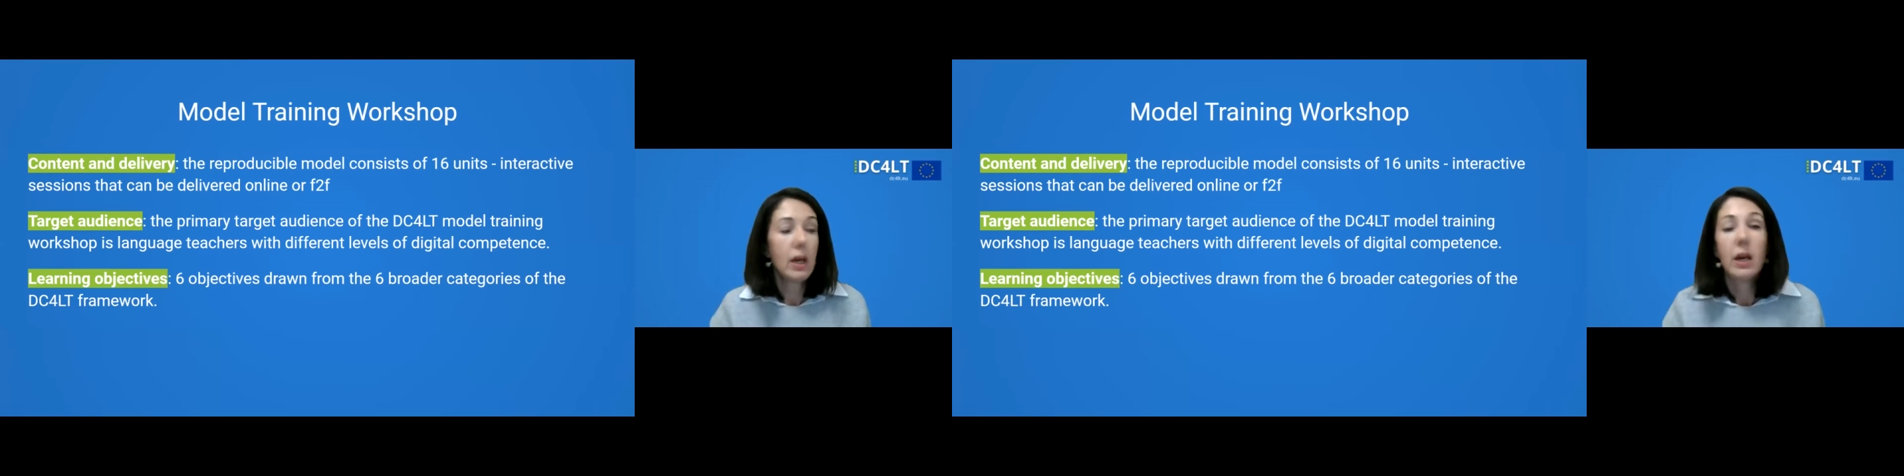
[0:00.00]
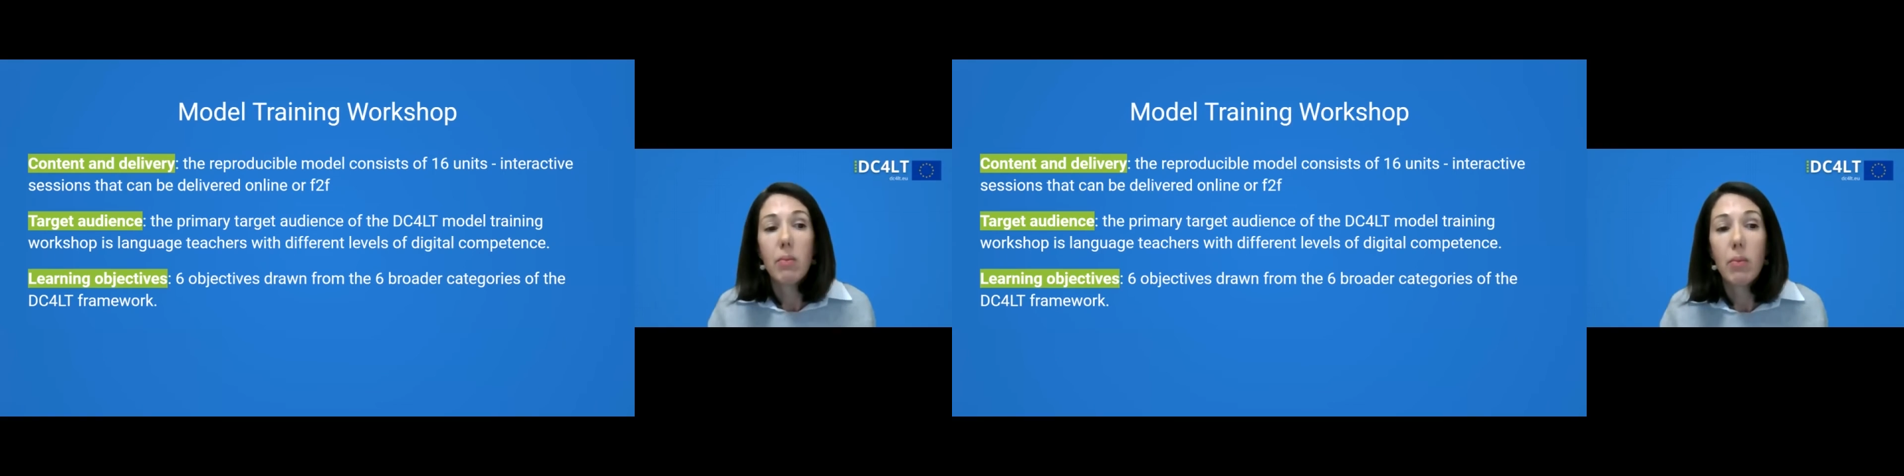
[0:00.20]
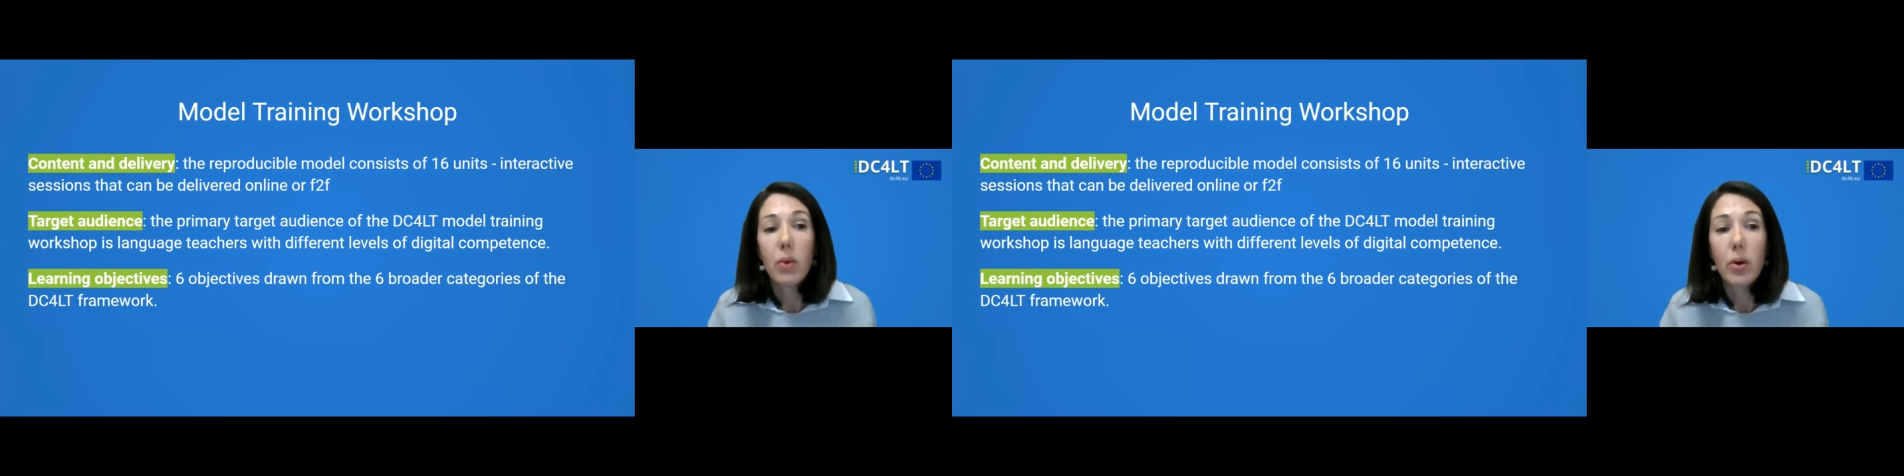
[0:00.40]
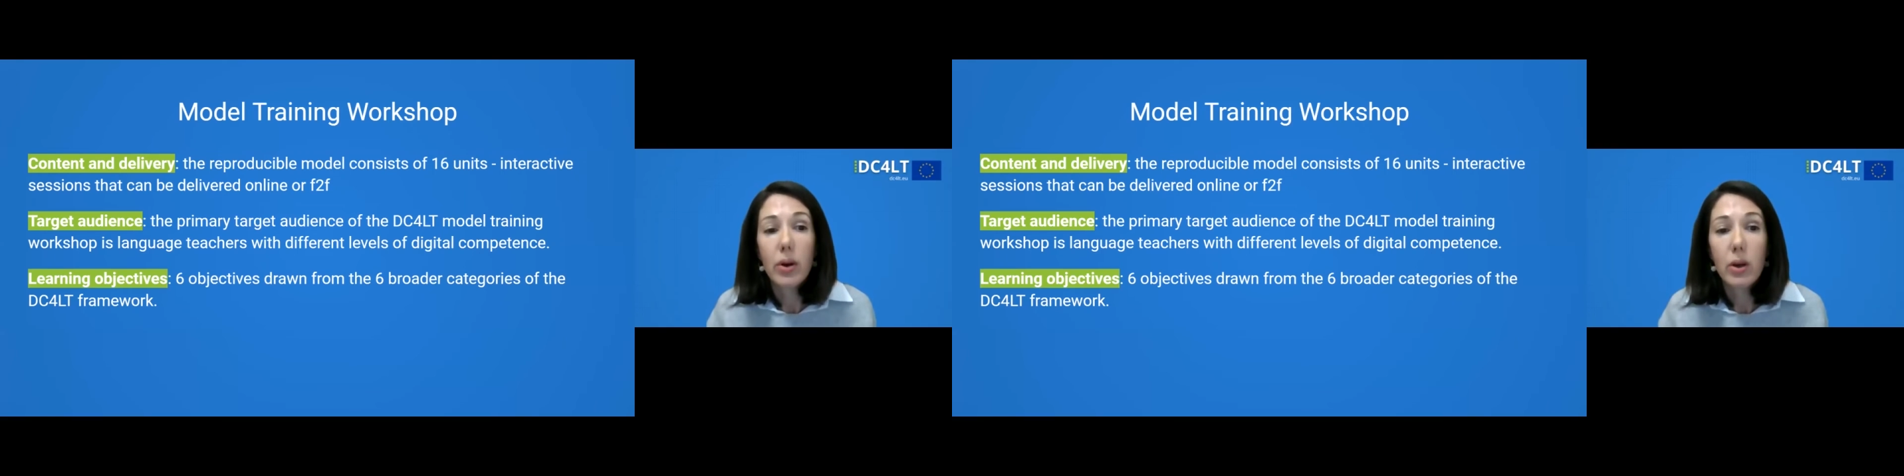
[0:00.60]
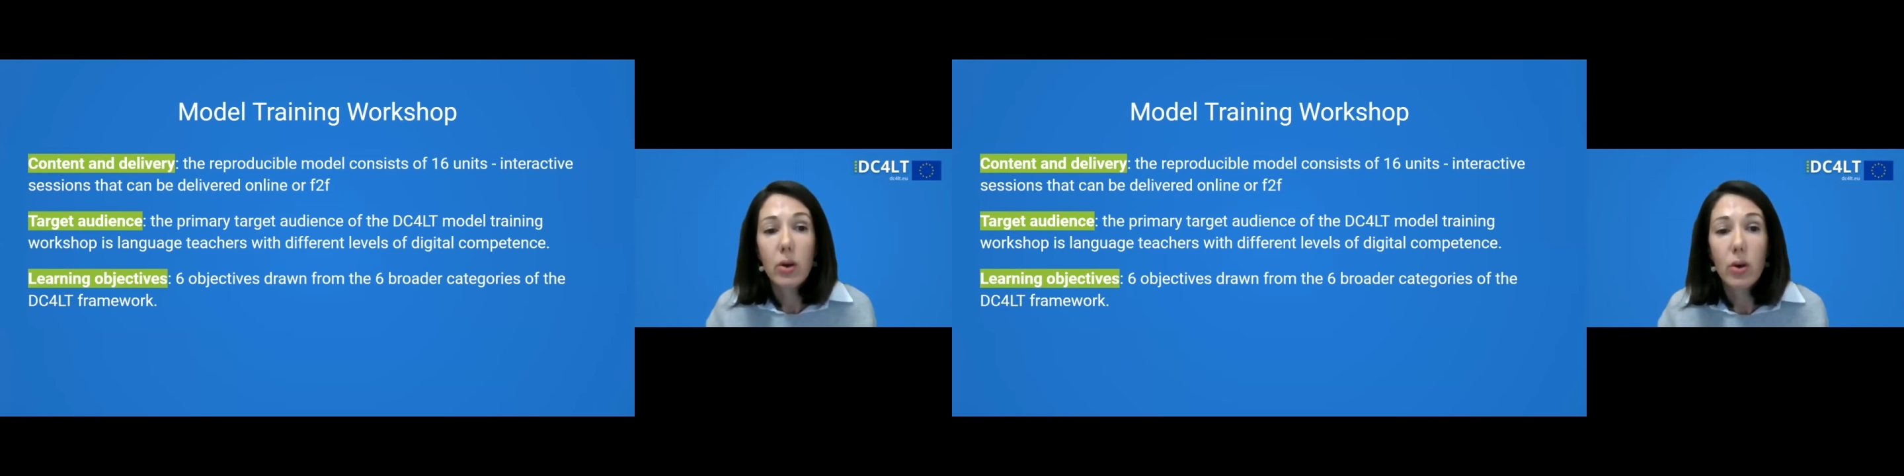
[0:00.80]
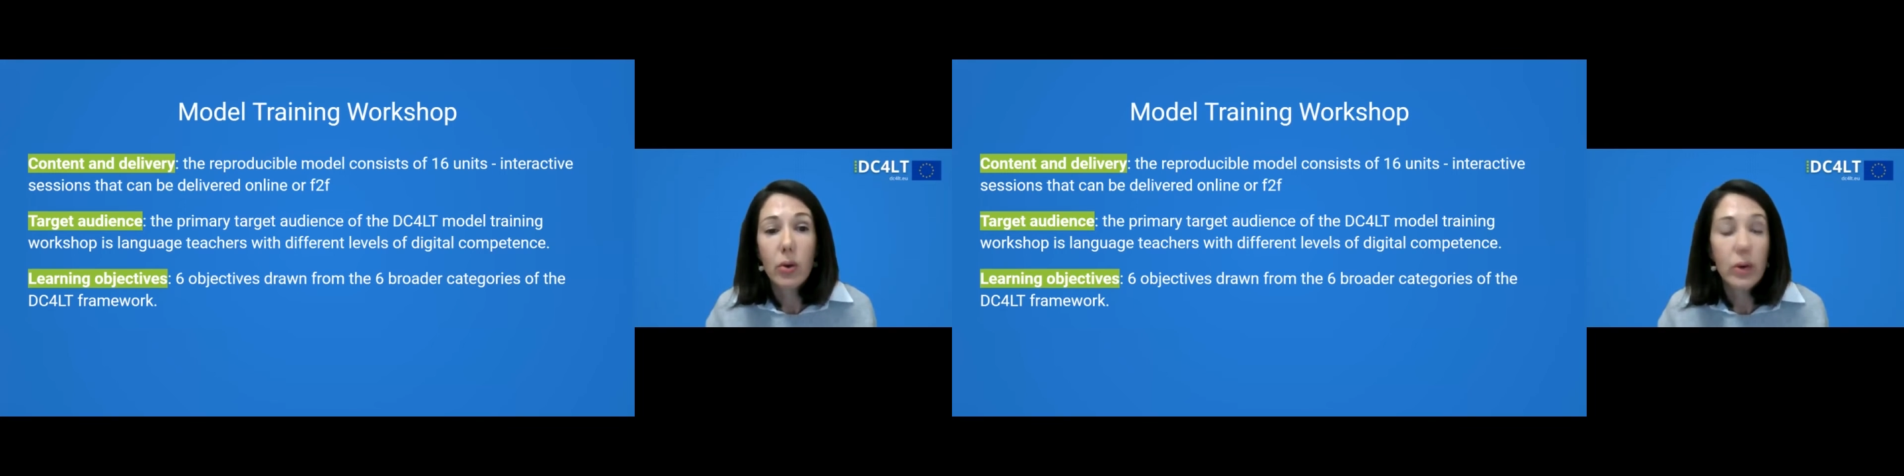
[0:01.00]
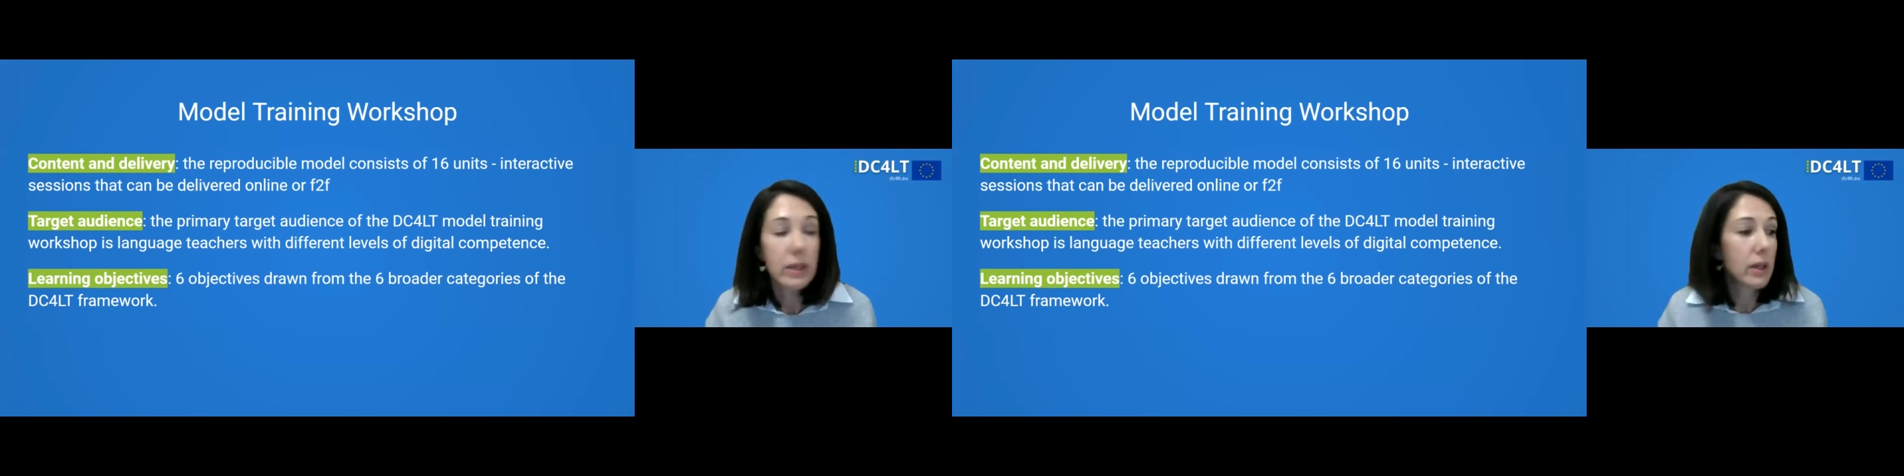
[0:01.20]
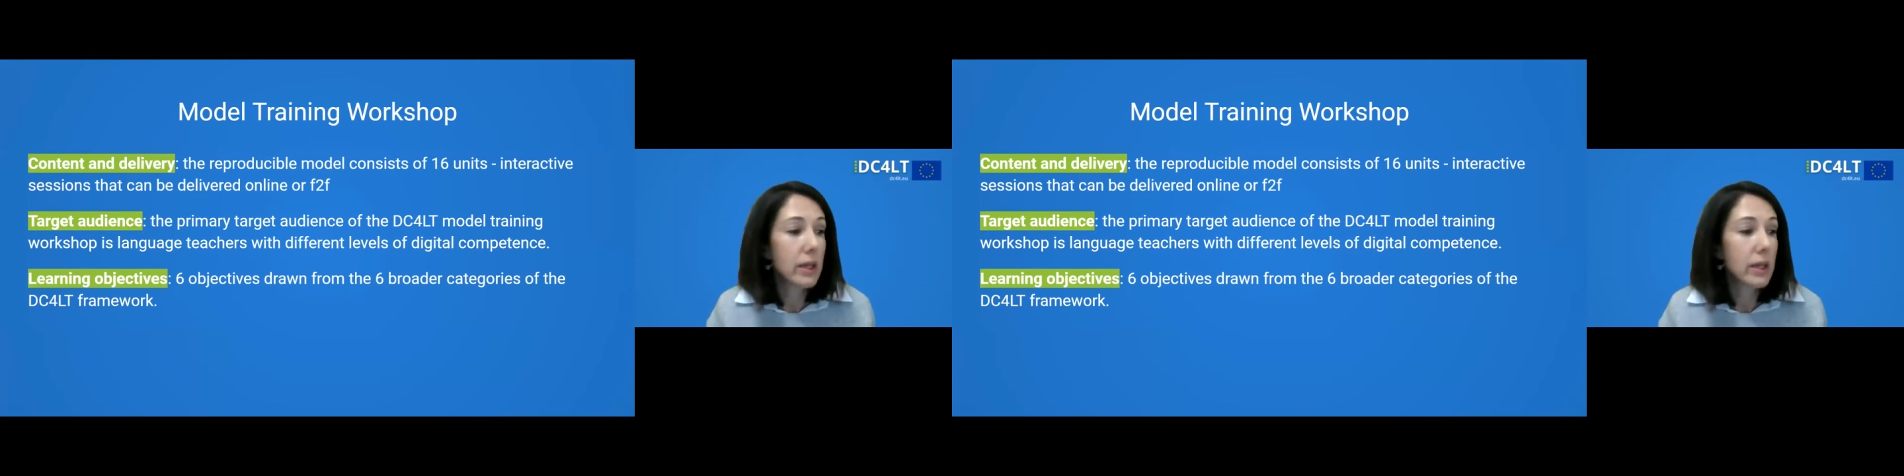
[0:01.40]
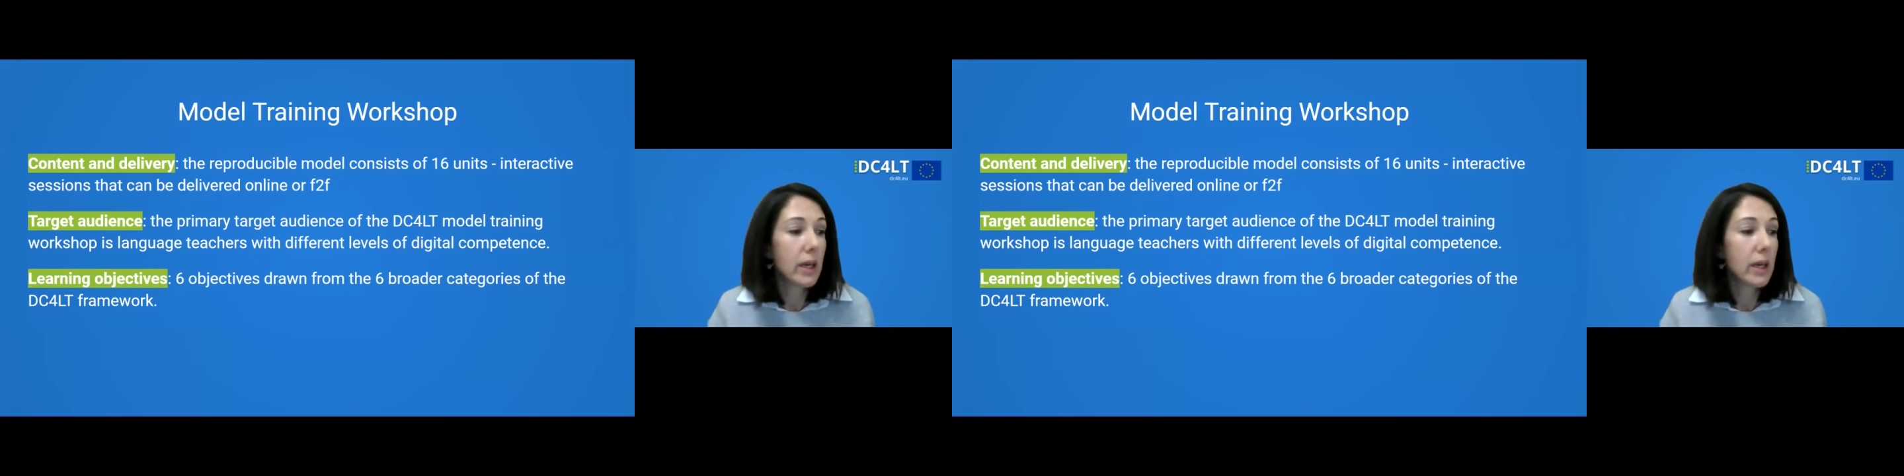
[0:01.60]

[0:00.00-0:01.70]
More concretely,